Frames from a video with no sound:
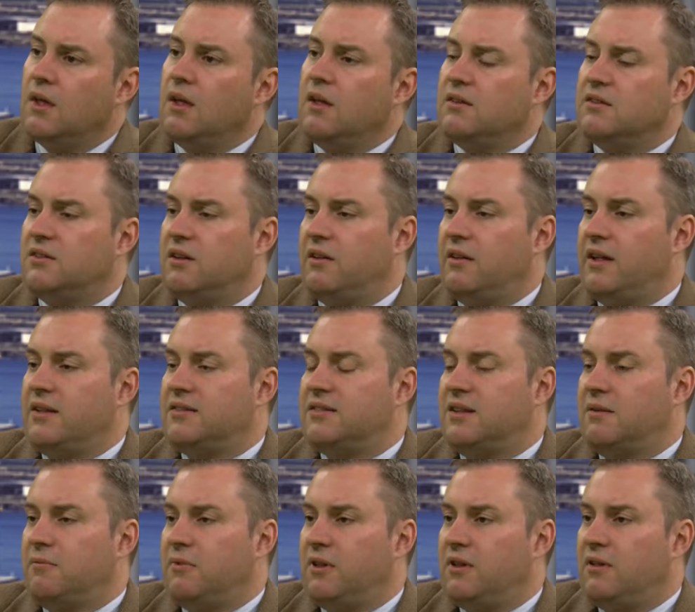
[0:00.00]
So that's
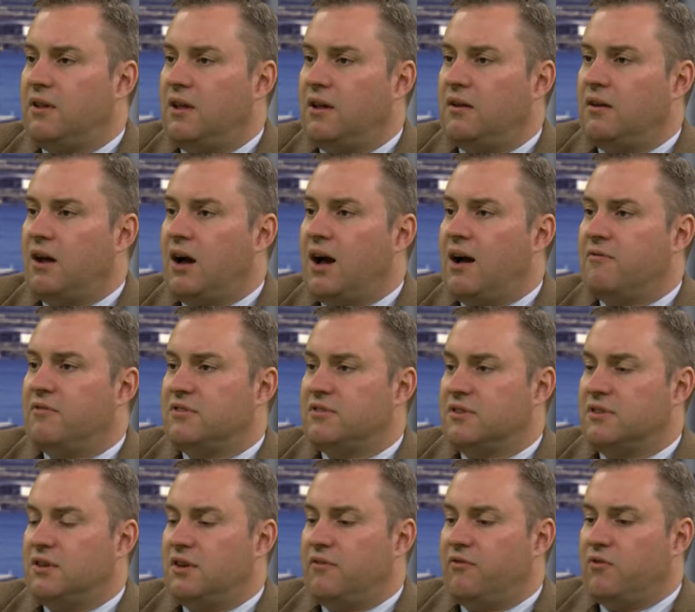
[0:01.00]
something that
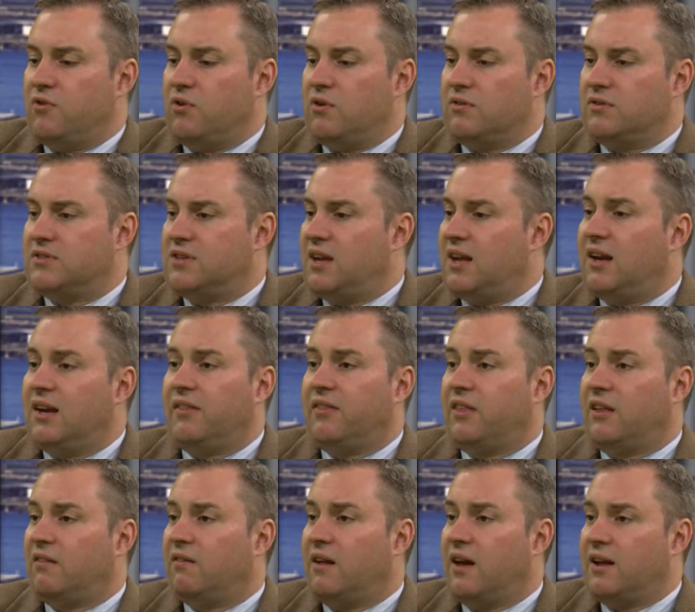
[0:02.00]
obviously if you see
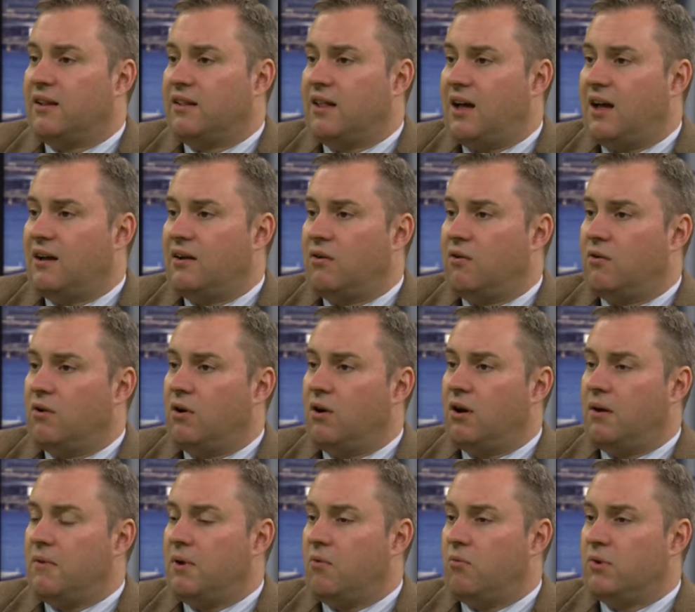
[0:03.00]
anything like that going on, I
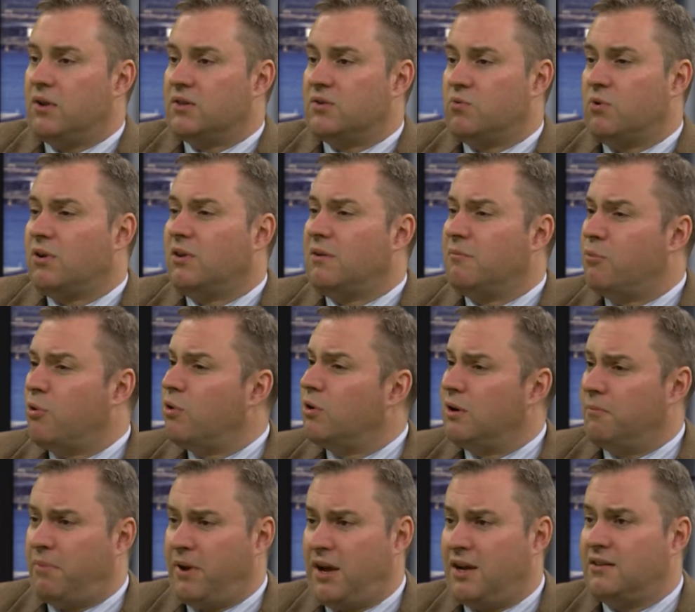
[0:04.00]
mean, it's really important to
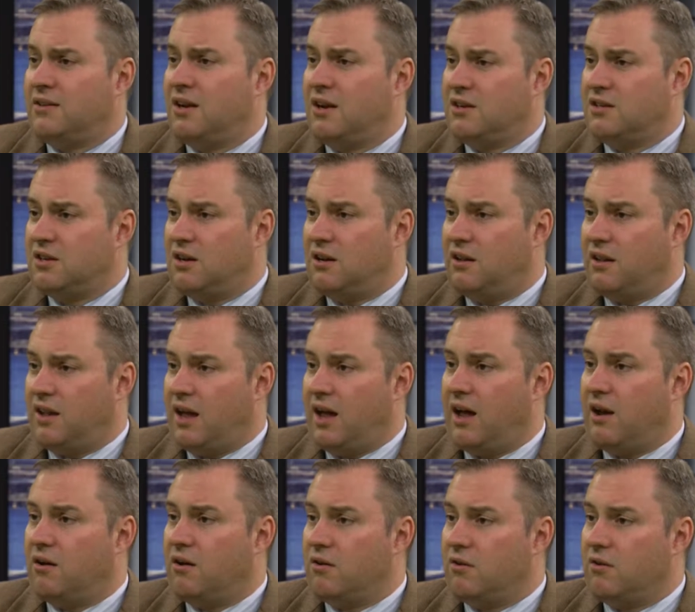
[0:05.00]
pay attention to
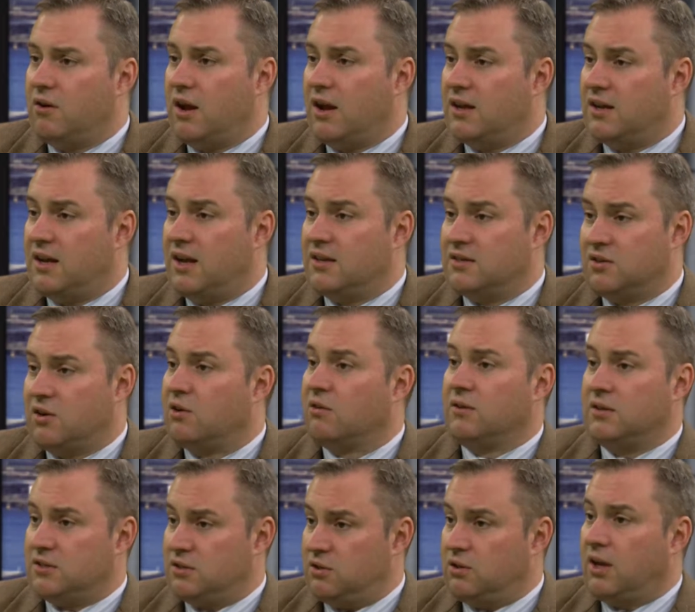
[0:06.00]
that as early
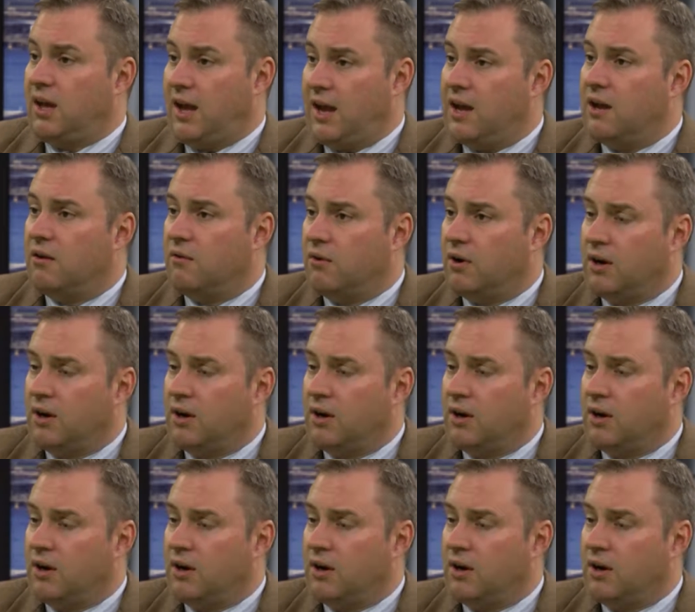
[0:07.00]
as you can, right?